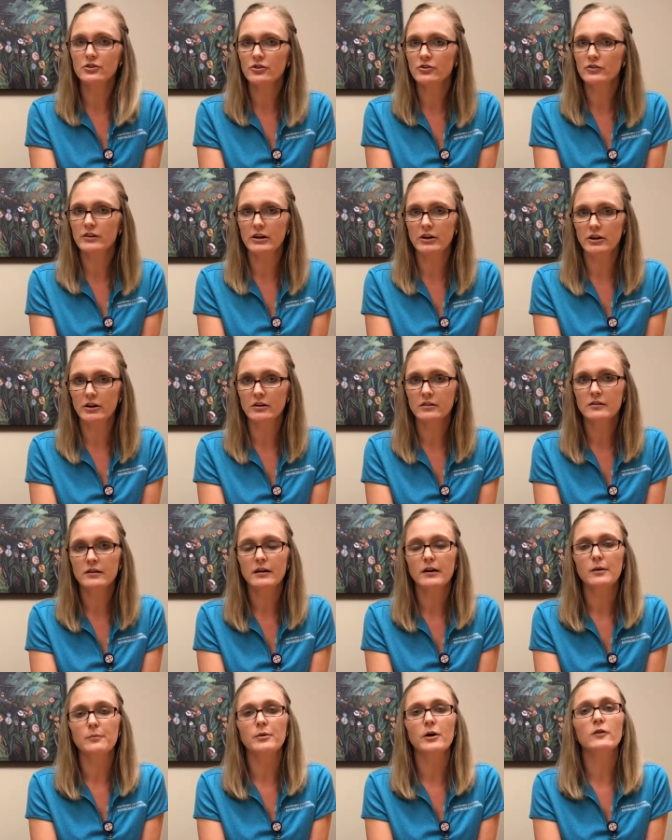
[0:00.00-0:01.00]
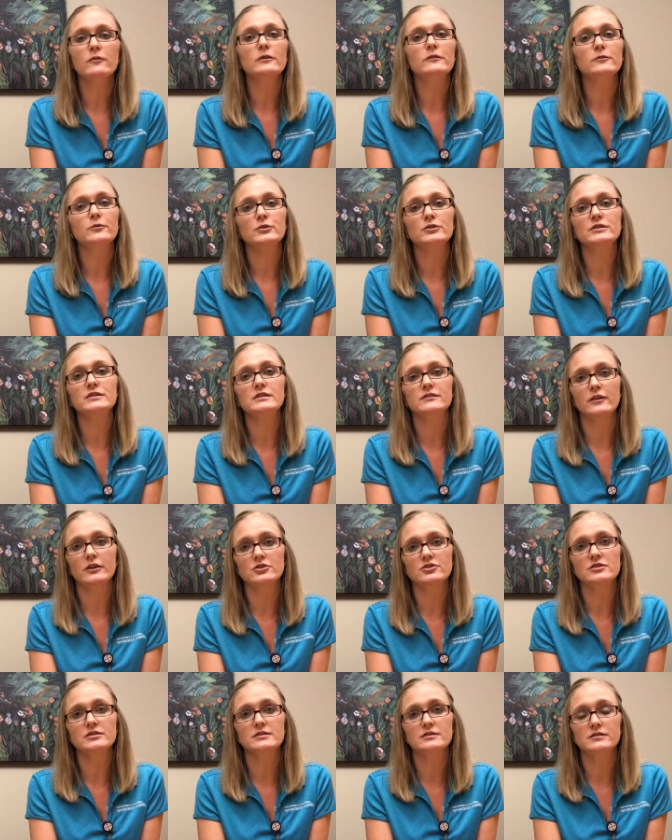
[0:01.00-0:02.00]
earlier, pelvic floor
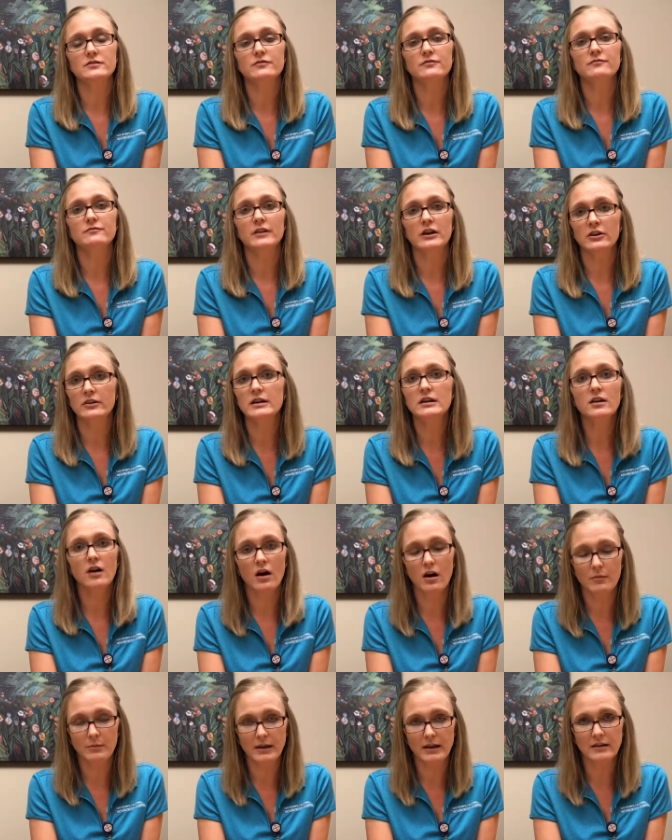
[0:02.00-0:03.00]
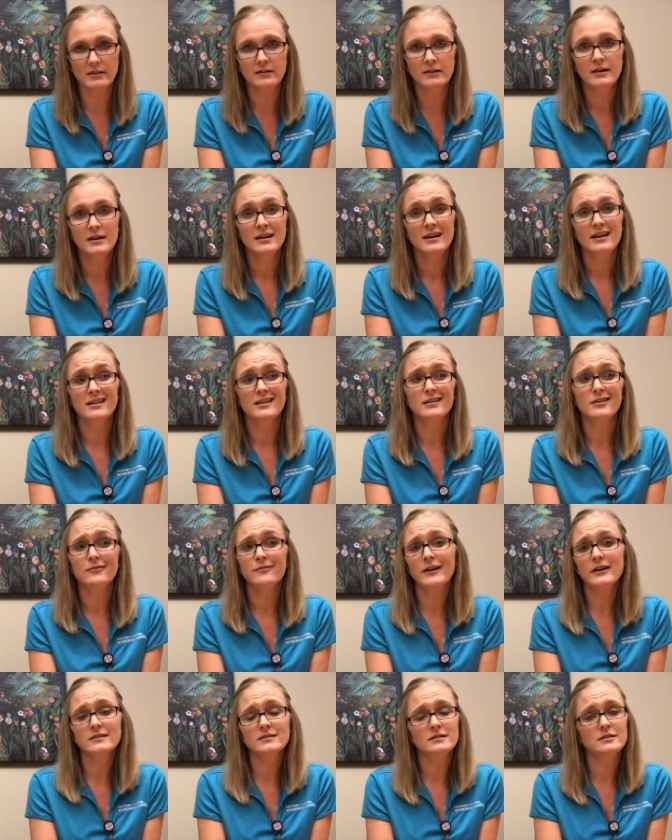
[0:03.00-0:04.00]
dysfunction is very common and it
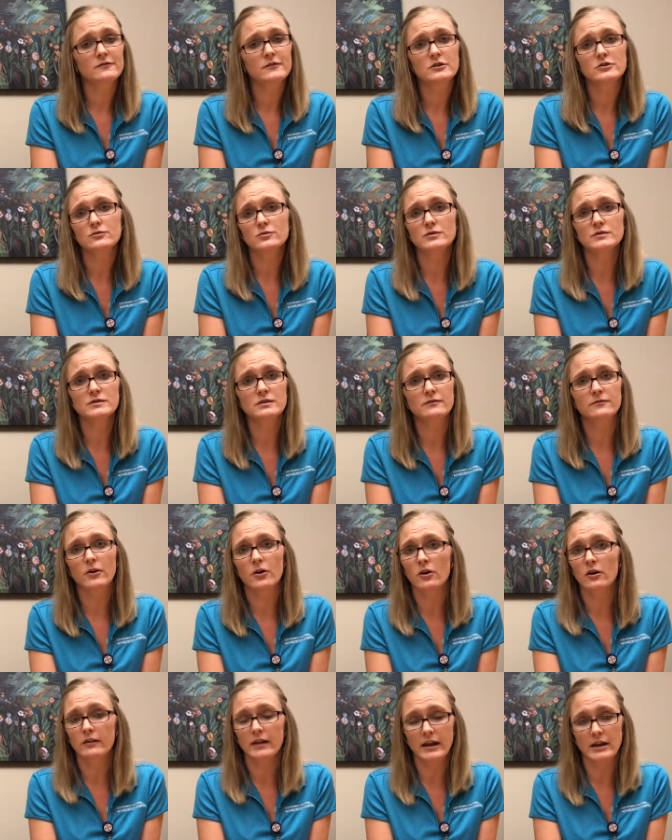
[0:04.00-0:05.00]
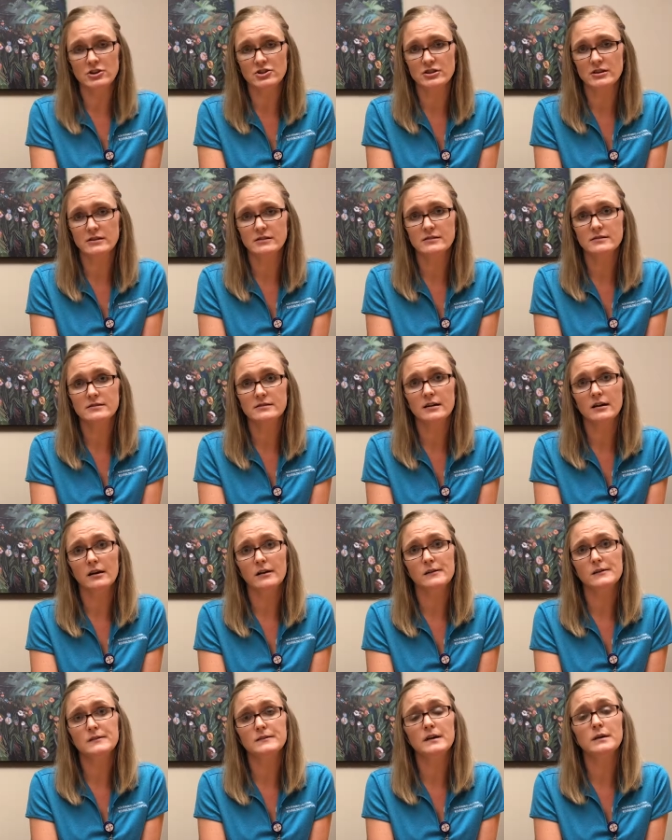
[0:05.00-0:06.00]
affects individuals of all ages.
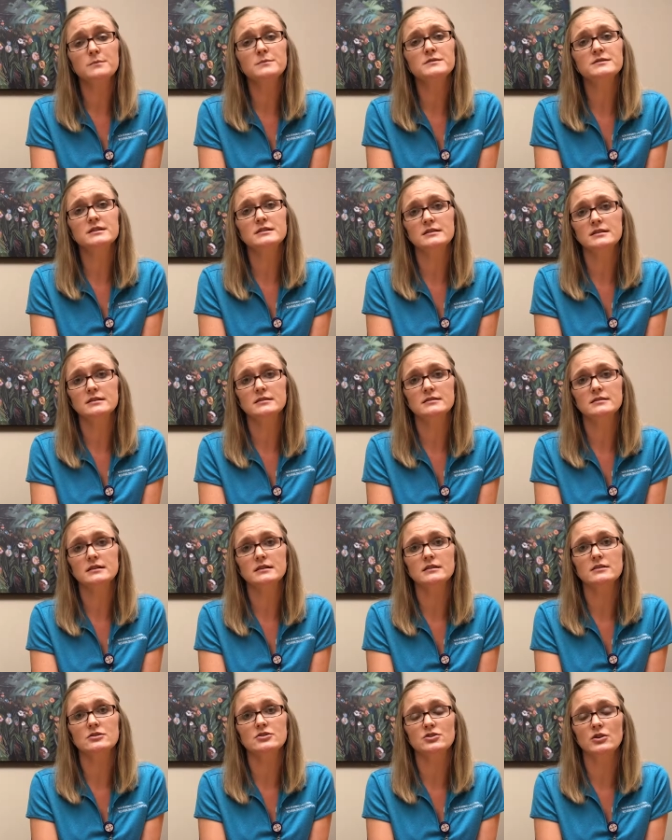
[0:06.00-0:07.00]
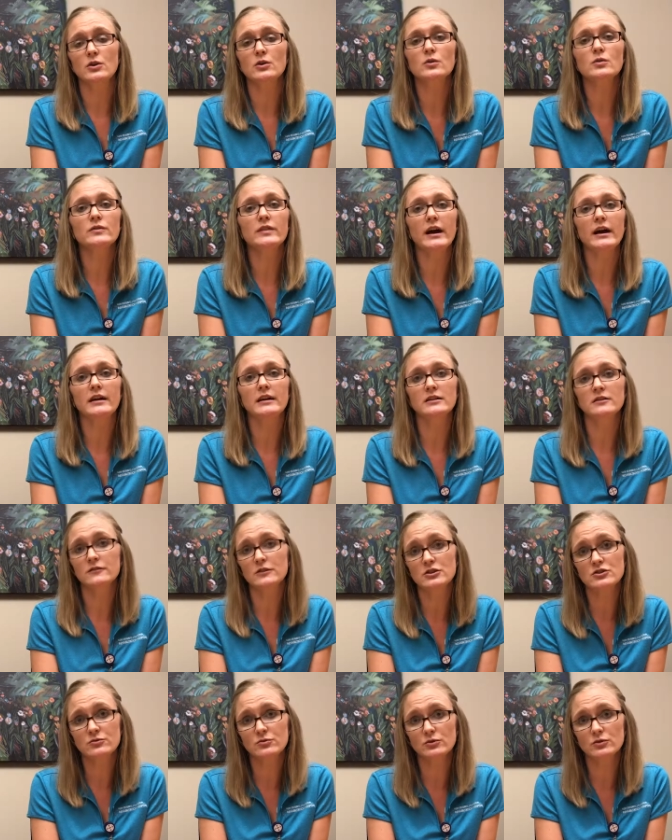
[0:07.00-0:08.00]
Some statistics show that
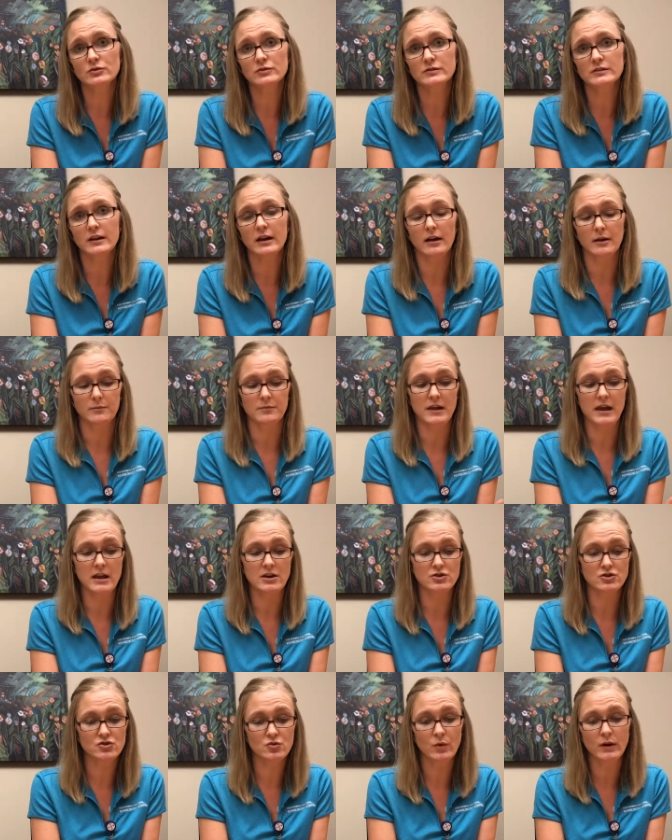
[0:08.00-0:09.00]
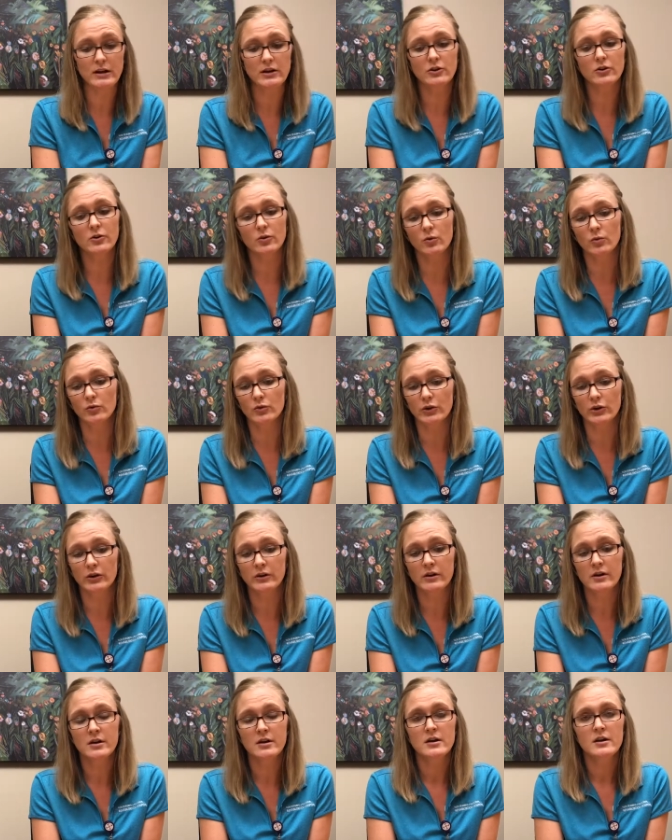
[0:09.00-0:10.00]
individuals the age 20 or older,